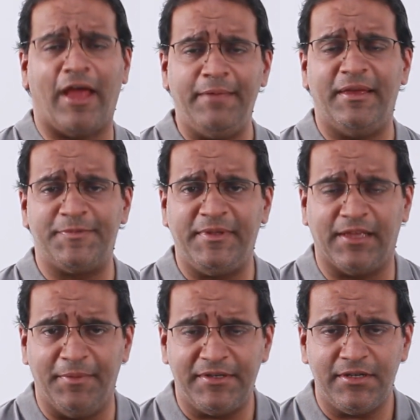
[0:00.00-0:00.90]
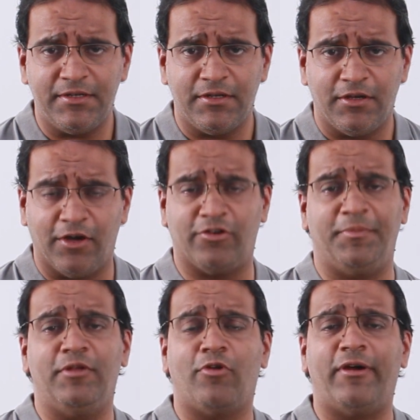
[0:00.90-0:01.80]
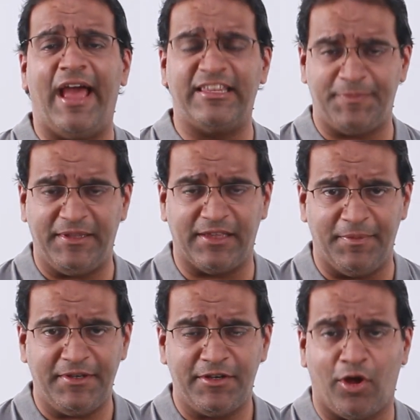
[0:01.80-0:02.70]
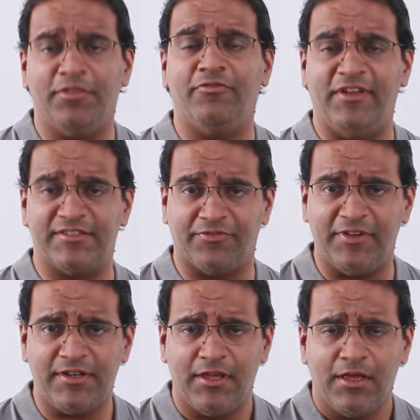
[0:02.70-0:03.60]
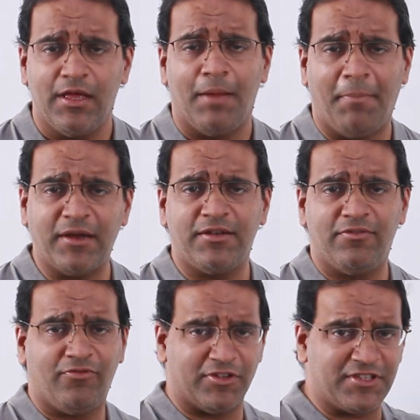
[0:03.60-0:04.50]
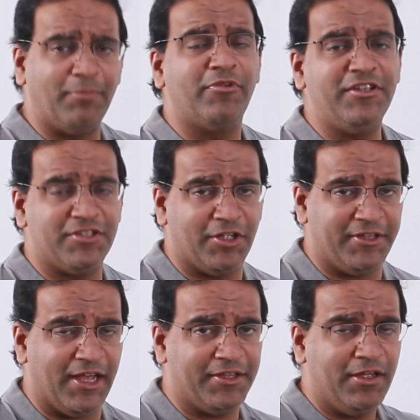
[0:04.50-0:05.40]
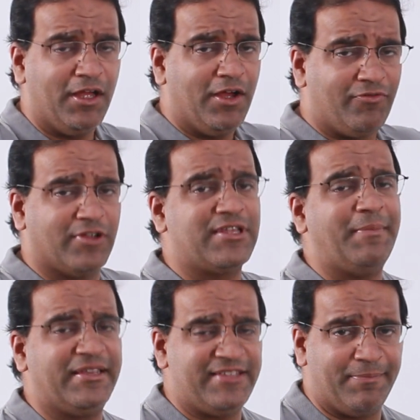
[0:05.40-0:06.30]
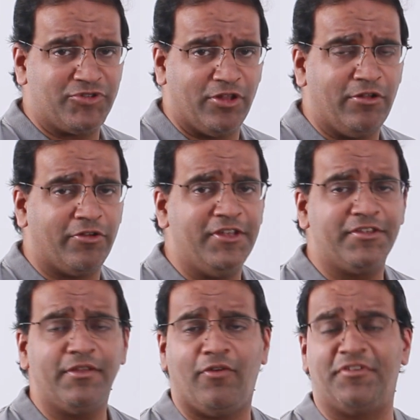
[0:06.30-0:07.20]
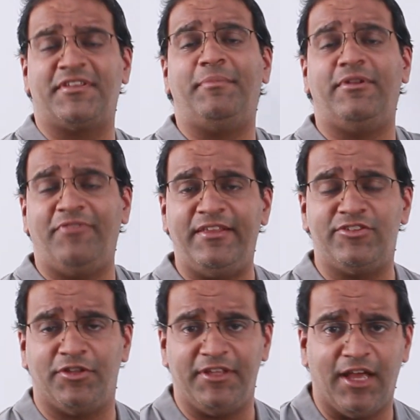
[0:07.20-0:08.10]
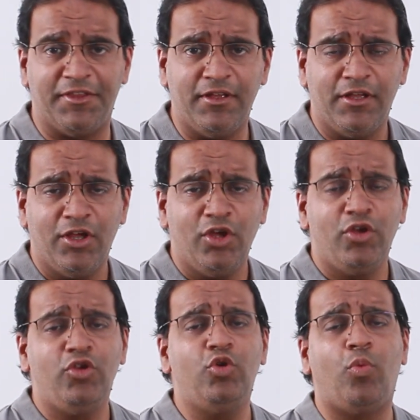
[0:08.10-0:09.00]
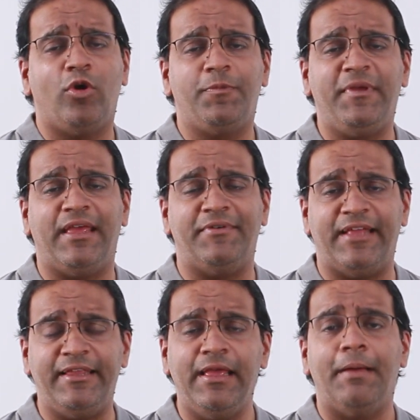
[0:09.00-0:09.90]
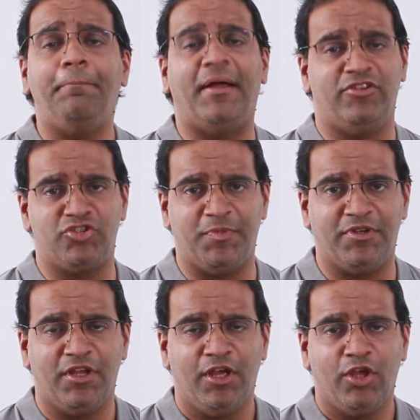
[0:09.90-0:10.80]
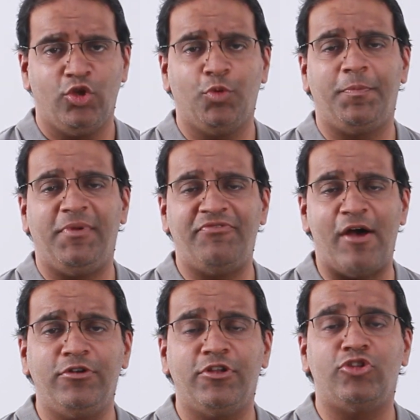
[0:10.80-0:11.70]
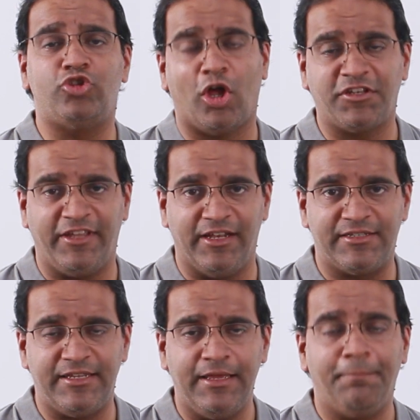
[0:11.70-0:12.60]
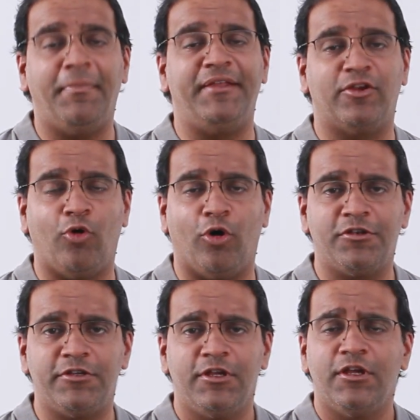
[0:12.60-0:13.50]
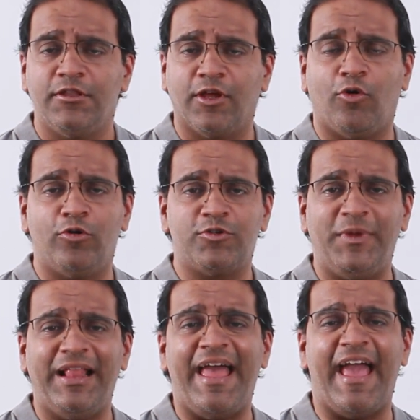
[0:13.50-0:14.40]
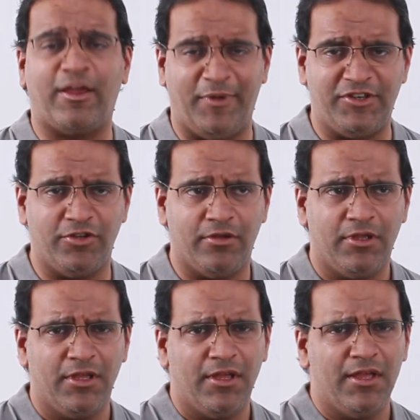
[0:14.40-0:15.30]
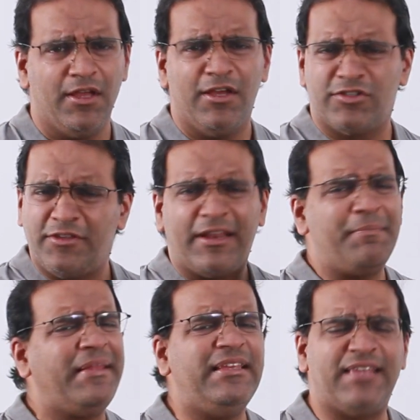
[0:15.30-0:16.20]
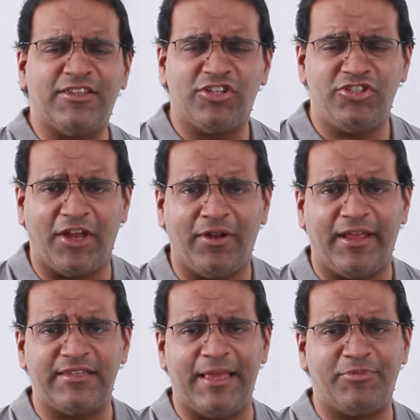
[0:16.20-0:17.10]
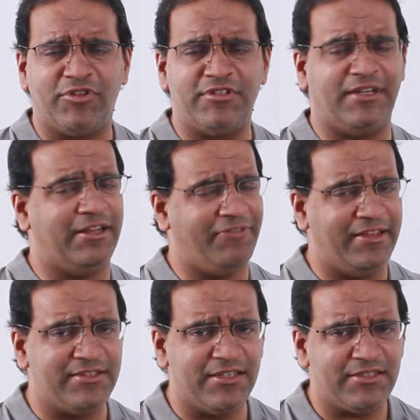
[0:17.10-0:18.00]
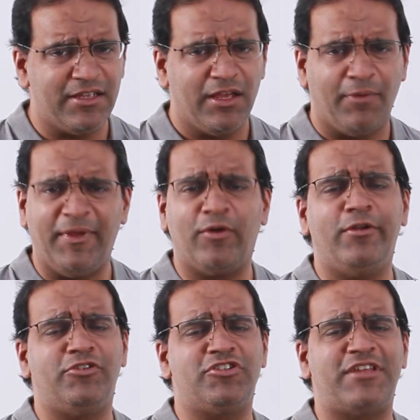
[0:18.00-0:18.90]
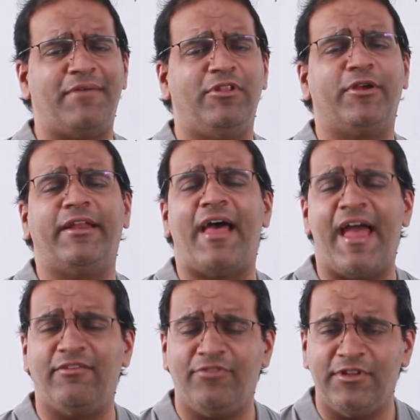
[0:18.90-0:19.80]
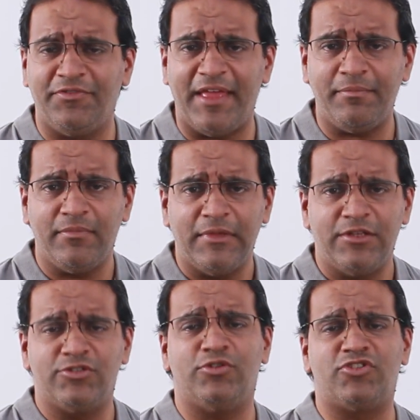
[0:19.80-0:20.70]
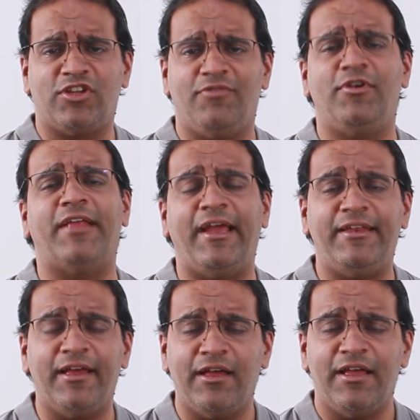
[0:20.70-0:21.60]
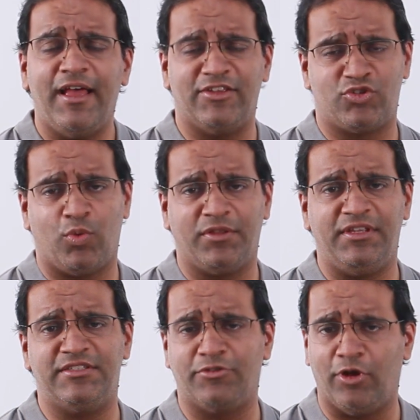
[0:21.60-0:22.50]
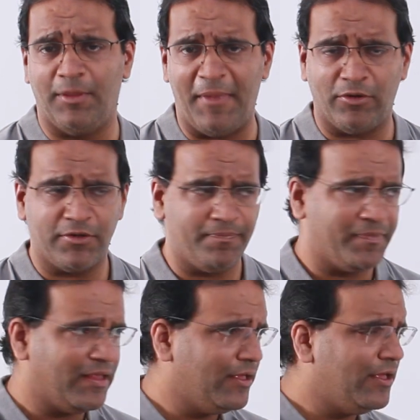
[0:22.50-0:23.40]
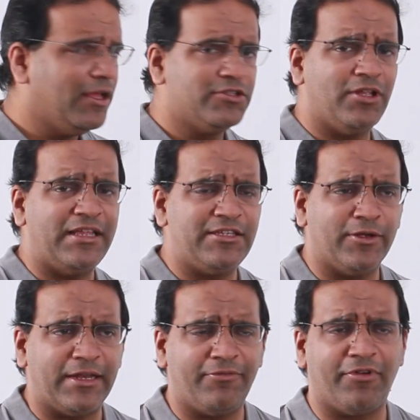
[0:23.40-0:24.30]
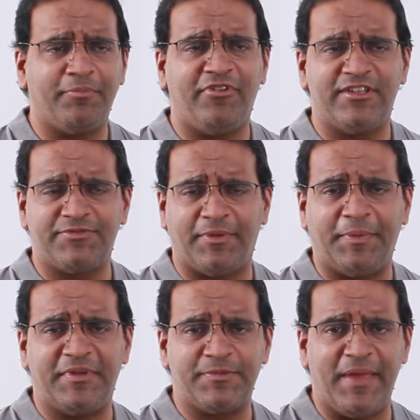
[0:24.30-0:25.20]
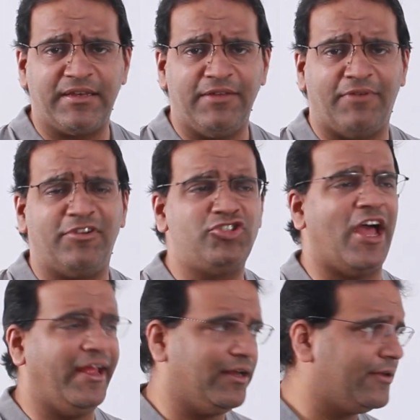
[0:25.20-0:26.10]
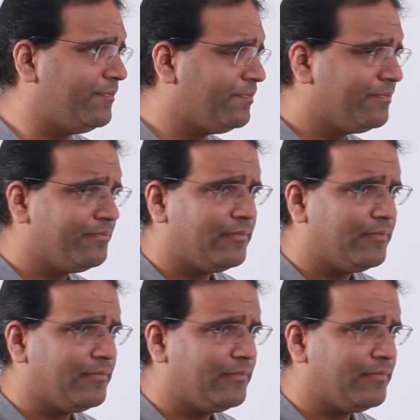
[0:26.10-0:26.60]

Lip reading: a crime has been committed, a criminal wrong has been committed on the face of it, but for some reason or the other, for some exceptional reason or for some defense or the other, you won't be given any punishment. You be found not guilty by the court. The court will acquit you. So there are many such general exceptions and defenses. We're going to just have a look at a handful of them so as to give you an idea as to what these are all about. So let's look at it from the perspective of a child.